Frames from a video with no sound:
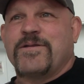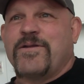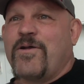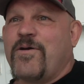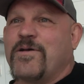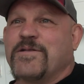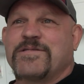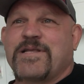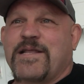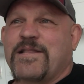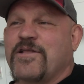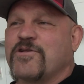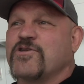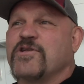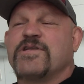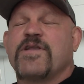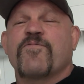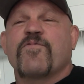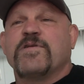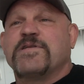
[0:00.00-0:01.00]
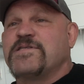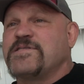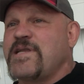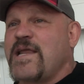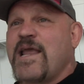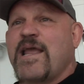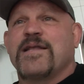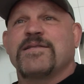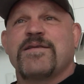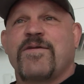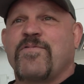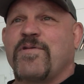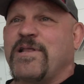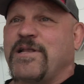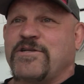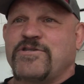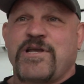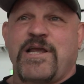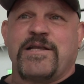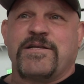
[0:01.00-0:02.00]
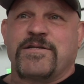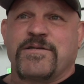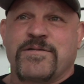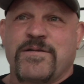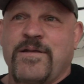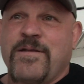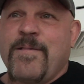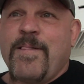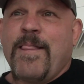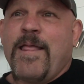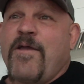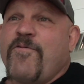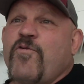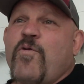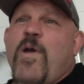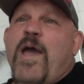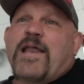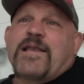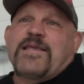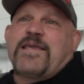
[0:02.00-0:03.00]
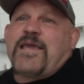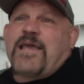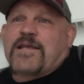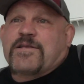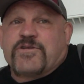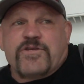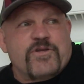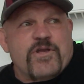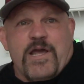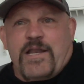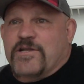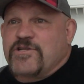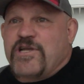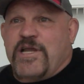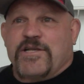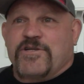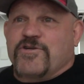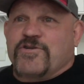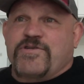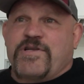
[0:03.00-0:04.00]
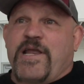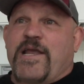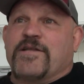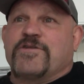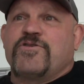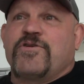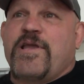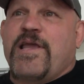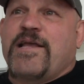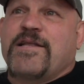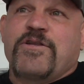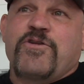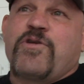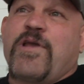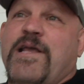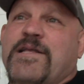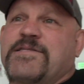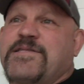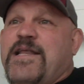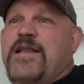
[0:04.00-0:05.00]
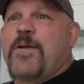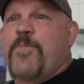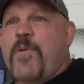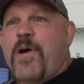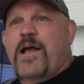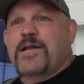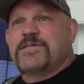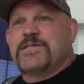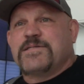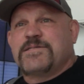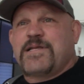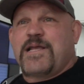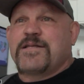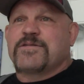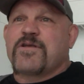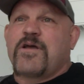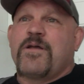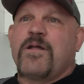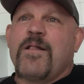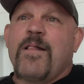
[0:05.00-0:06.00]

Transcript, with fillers: You know, it's like there's a different stance. Everything changes. If you add kicks, you got to change your stance. You can't stand a boxing stance.